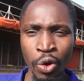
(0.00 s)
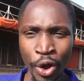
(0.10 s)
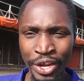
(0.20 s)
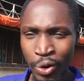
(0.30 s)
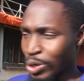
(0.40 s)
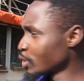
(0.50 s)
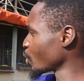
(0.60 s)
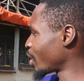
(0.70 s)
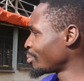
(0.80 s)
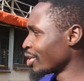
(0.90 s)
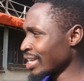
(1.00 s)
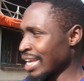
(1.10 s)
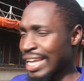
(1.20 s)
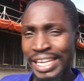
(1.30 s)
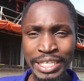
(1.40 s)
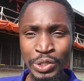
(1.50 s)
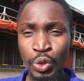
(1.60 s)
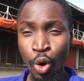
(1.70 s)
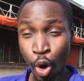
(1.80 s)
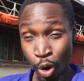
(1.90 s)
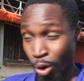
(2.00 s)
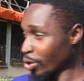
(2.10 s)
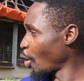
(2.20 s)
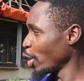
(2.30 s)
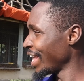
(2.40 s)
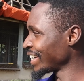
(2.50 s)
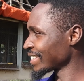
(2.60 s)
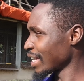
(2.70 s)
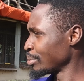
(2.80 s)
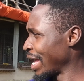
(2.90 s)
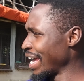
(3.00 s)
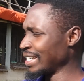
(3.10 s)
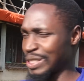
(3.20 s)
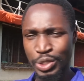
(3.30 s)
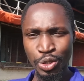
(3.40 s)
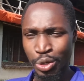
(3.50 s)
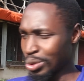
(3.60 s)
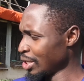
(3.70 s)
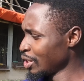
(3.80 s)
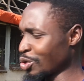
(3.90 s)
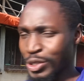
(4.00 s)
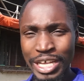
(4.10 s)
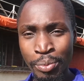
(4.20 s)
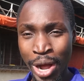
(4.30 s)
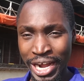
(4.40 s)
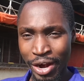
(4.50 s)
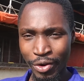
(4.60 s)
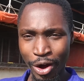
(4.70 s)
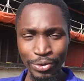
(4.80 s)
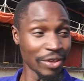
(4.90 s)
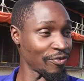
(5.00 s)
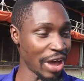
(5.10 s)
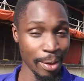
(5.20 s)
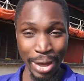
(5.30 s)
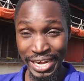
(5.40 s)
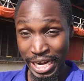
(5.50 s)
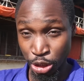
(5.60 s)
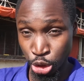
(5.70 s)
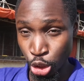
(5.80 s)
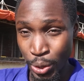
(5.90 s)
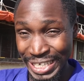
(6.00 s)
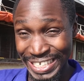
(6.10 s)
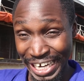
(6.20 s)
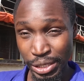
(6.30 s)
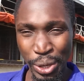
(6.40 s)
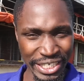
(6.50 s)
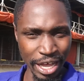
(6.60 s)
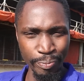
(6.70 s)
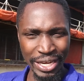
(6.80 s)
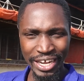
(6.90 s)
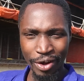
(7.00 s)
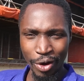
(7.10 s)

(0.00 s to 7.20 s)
going on. So come on, let's go collect some eggs, you know, do some work around the farm, and I'll show you exactly what's happening